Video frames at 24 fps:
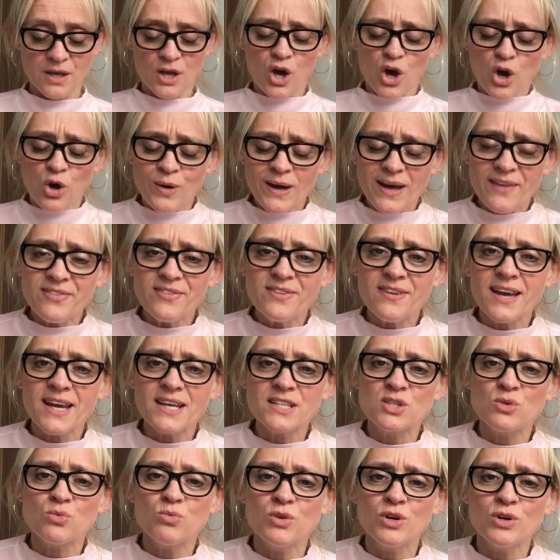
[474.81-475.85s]
"Who hath dared
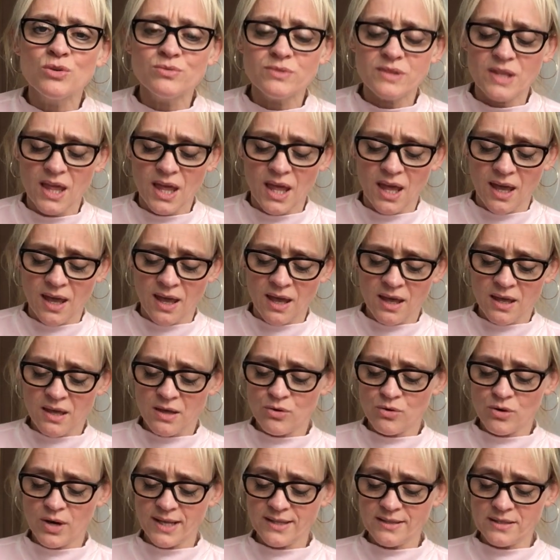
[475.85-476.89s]
to wound thee?"
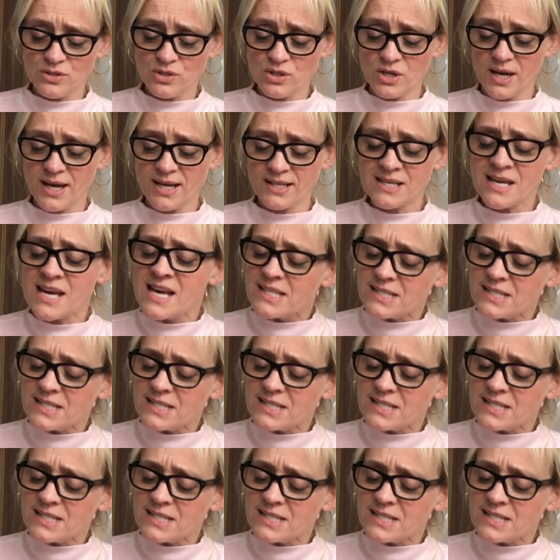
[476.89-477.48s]
cried the giant.